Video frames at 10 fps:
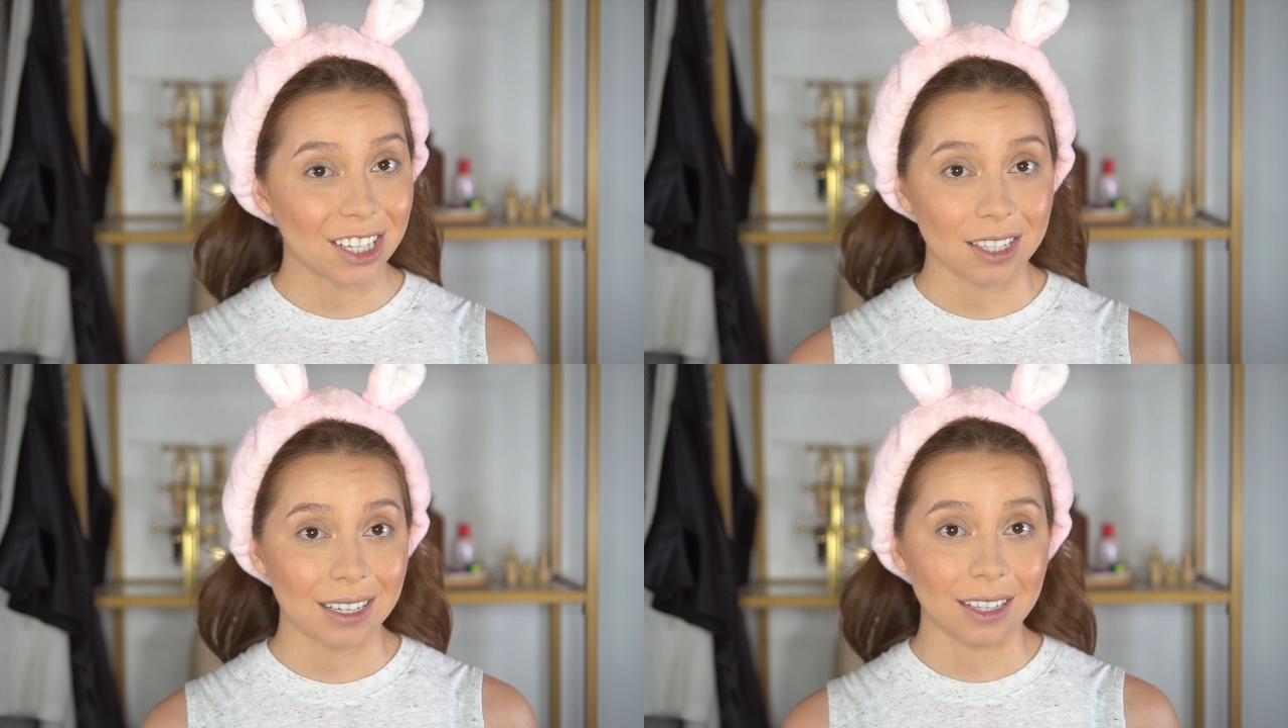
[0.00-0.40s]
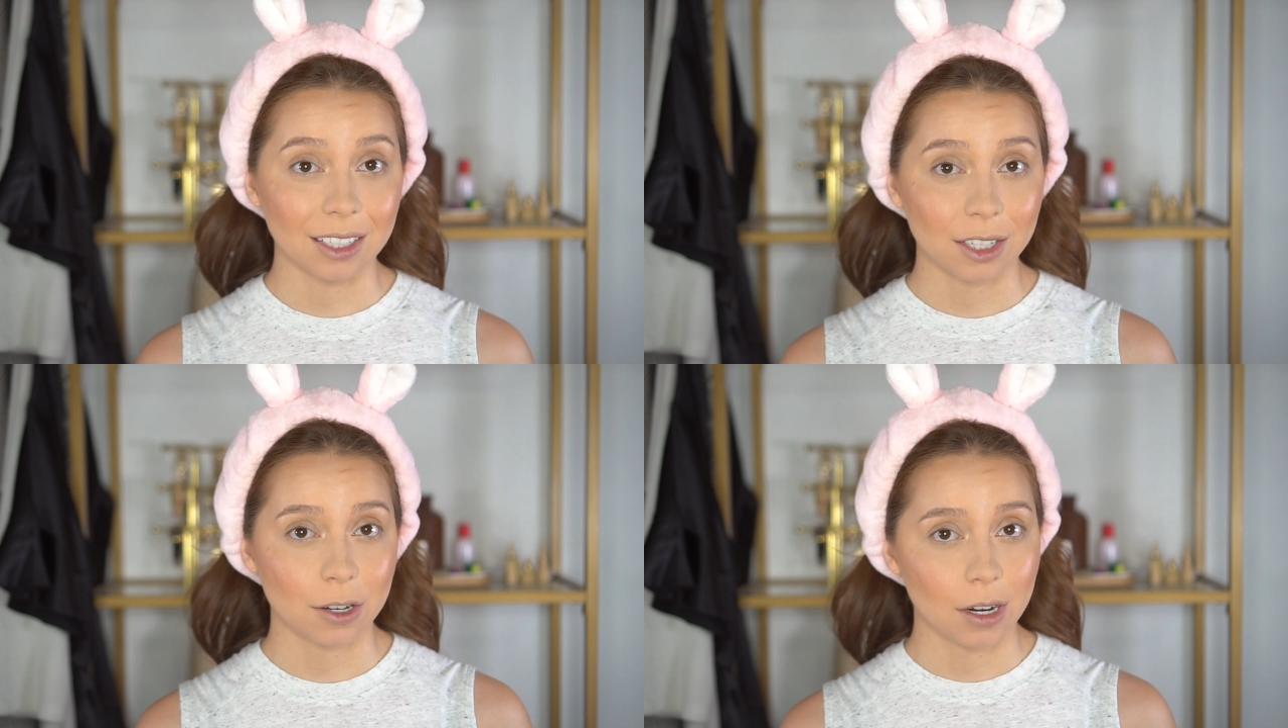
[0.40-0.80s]
just
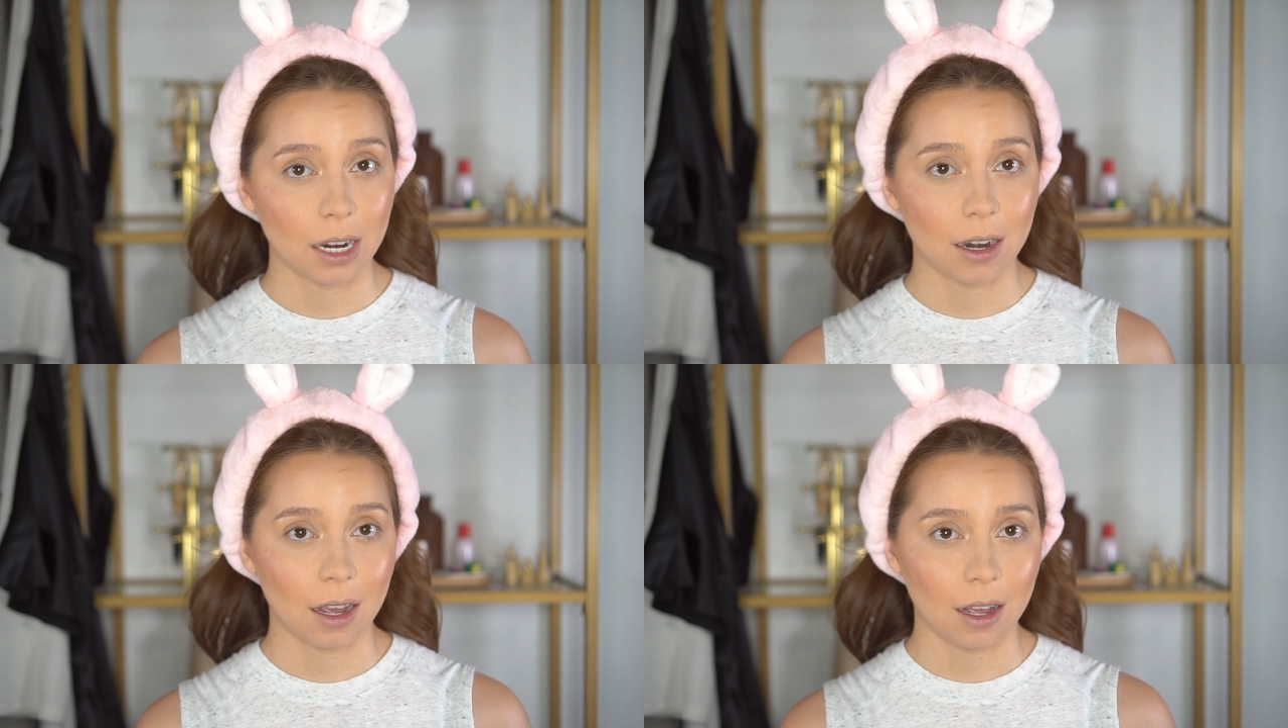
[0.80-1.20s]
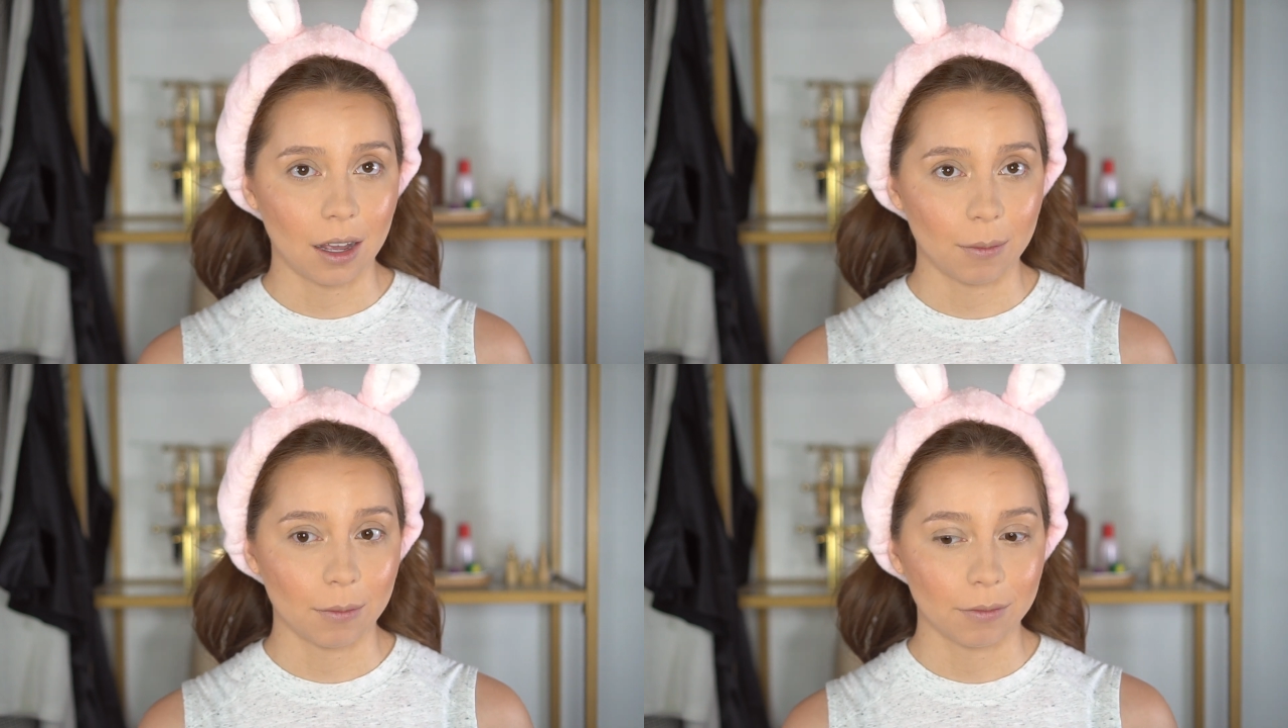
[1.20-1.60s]
glycerin,
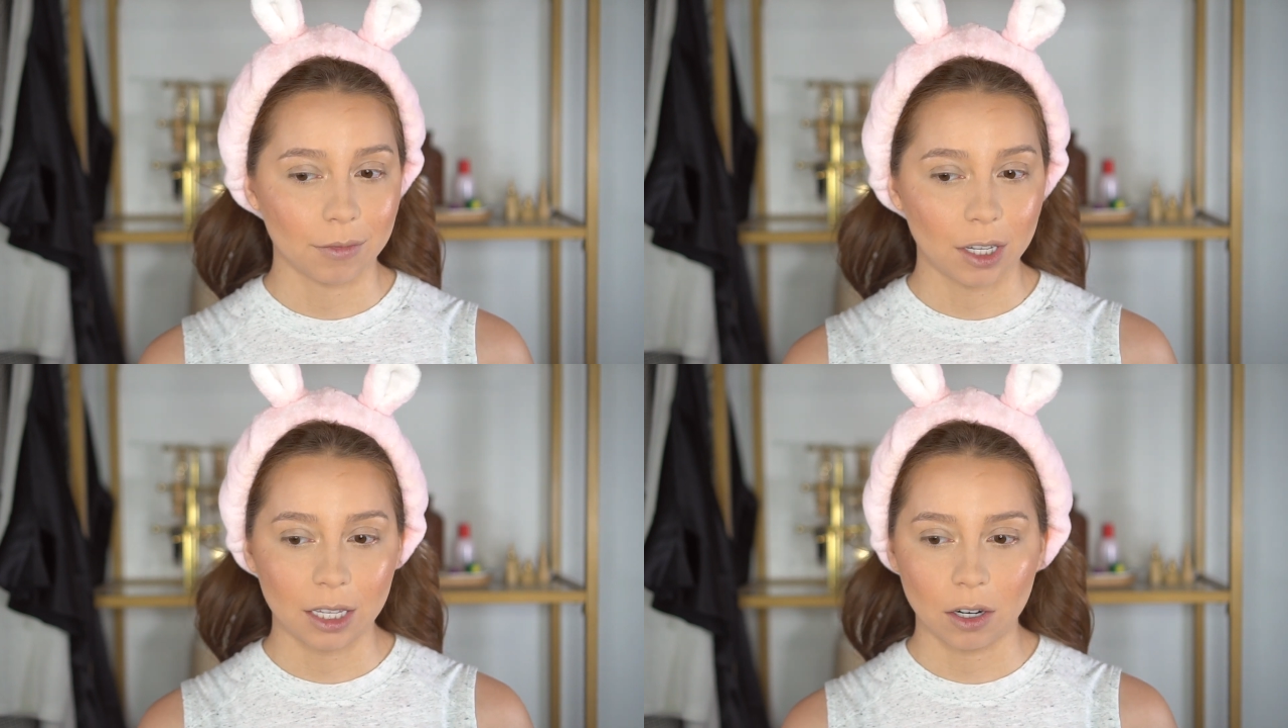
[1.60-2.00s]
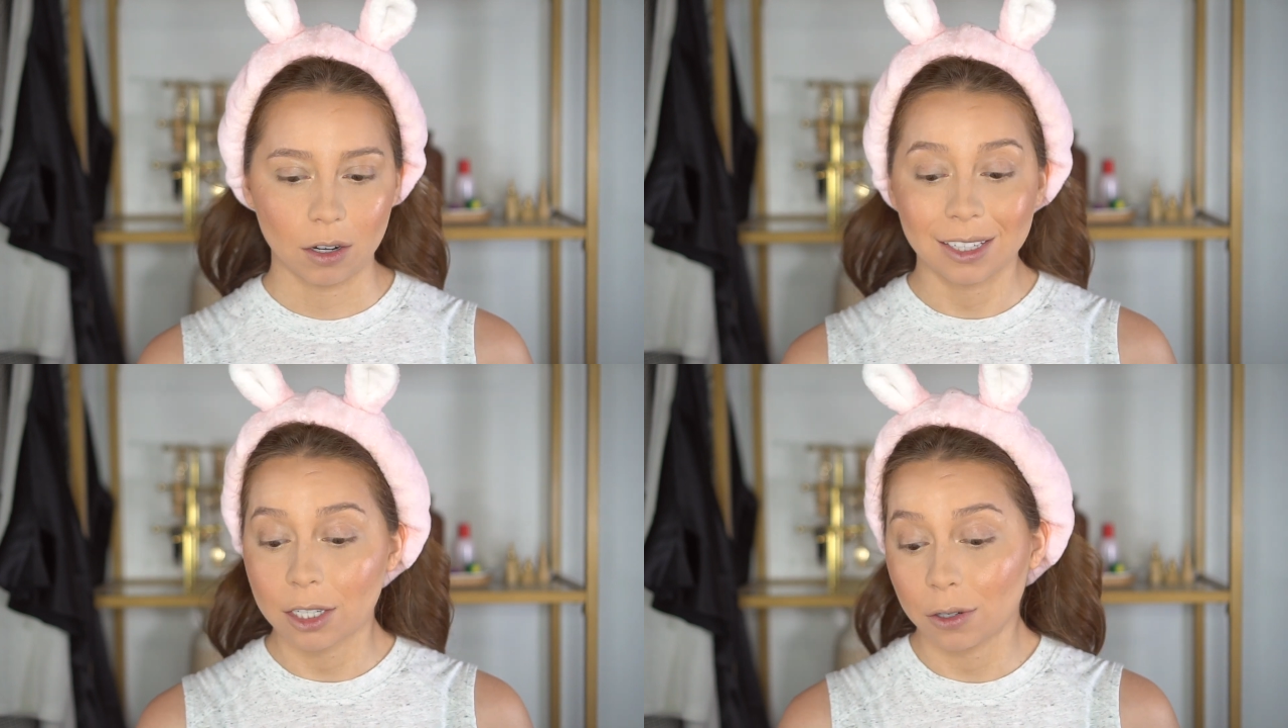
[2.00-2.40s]

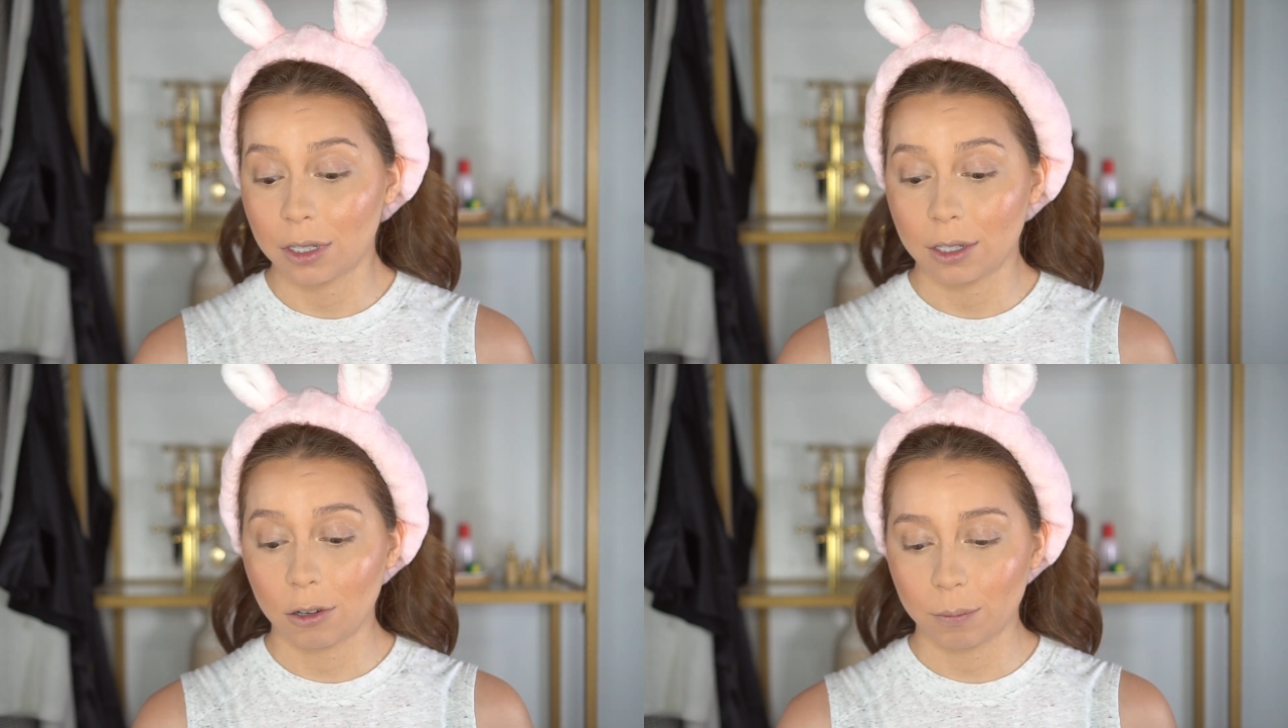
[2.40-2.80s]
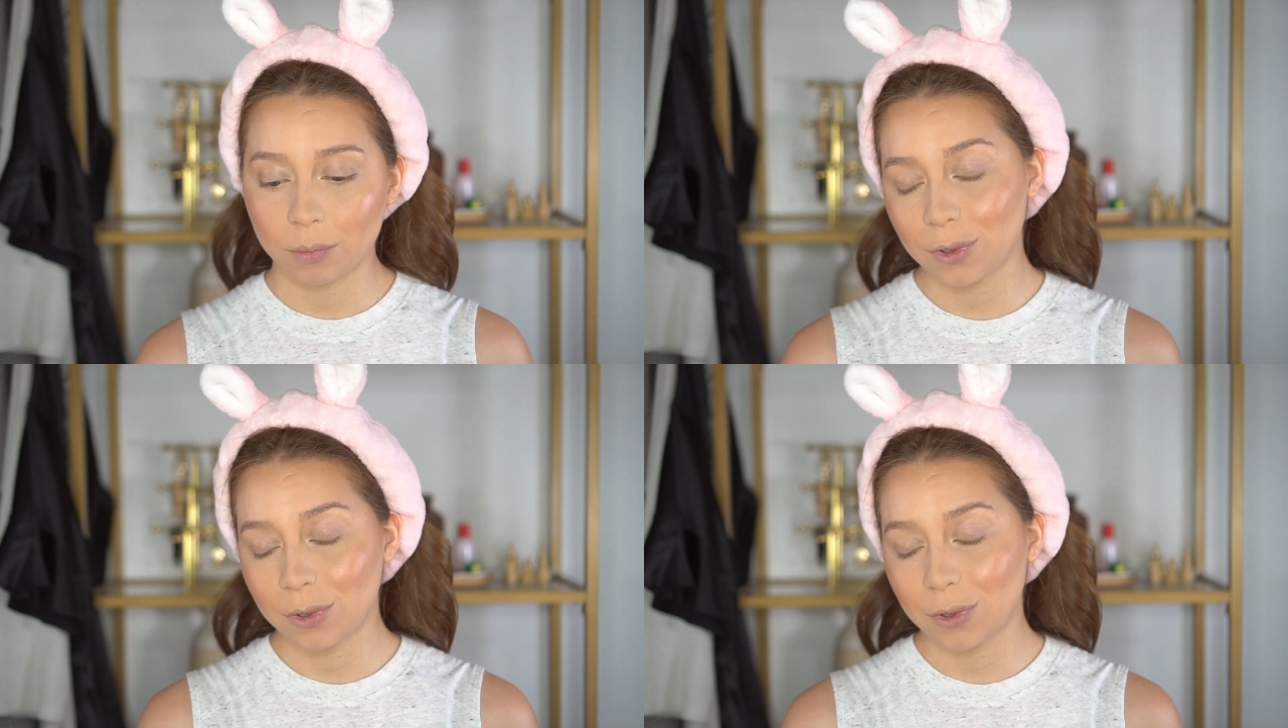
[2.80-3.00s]
clear glycerin soap.